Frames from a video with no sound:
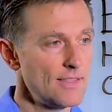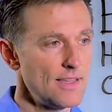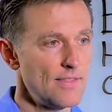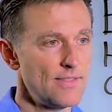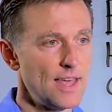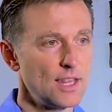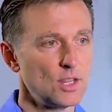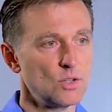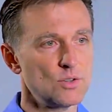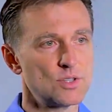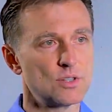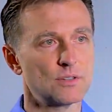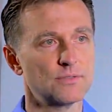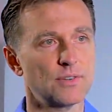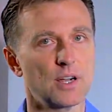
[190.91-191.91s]
that then
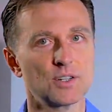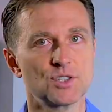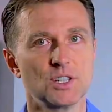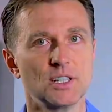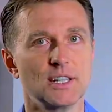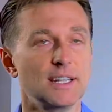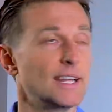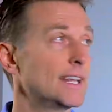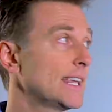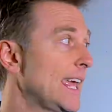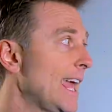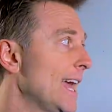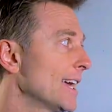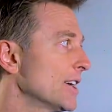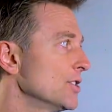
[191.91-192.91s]
lose their function and then
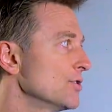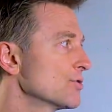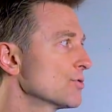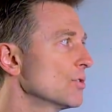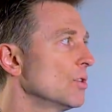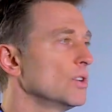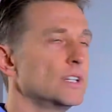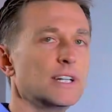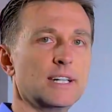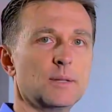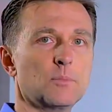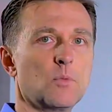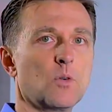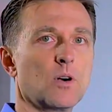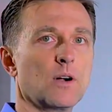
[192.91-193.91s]
can't control it
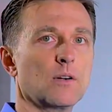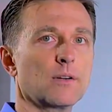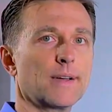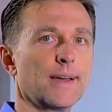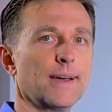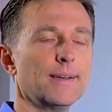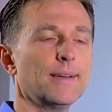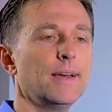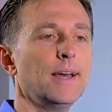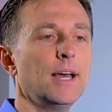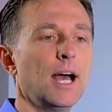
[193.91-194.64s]
anymore, okay?